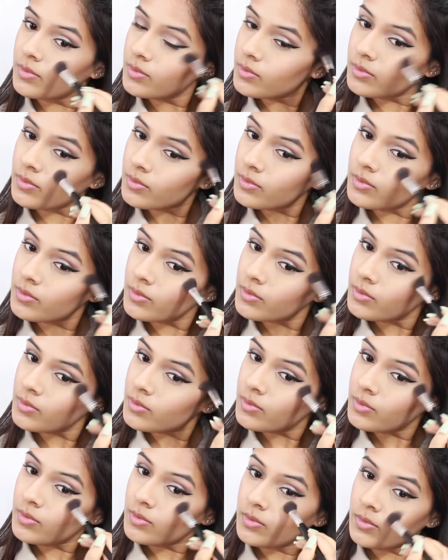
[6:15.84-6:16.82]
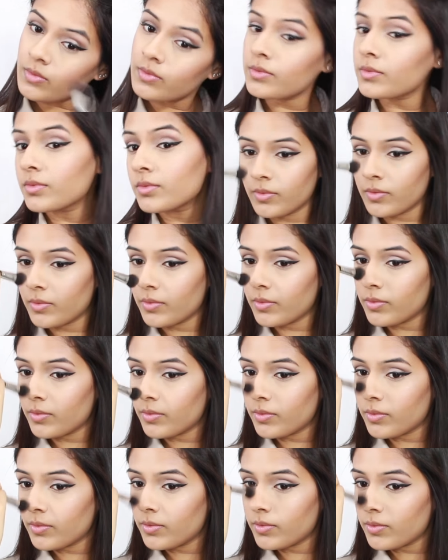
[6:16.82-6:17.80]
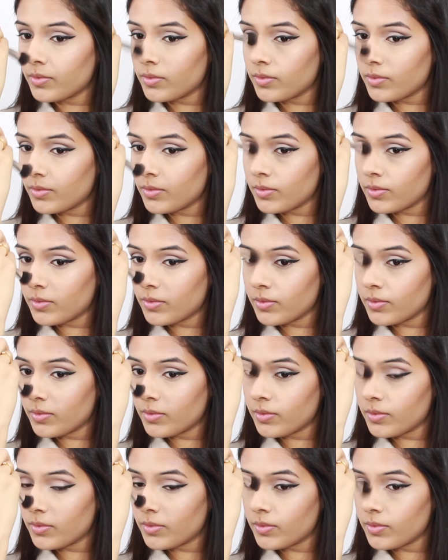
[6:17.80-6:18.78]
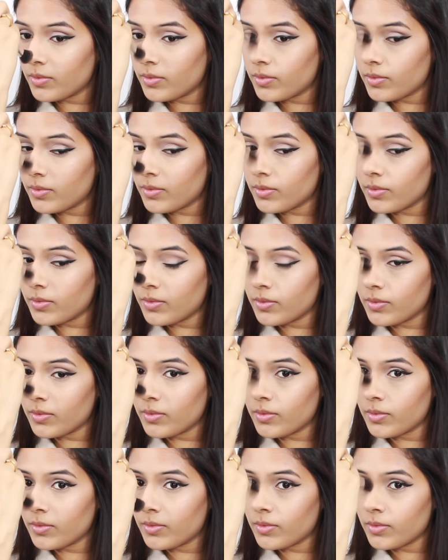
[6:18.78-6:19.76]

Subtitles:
Nothing is said.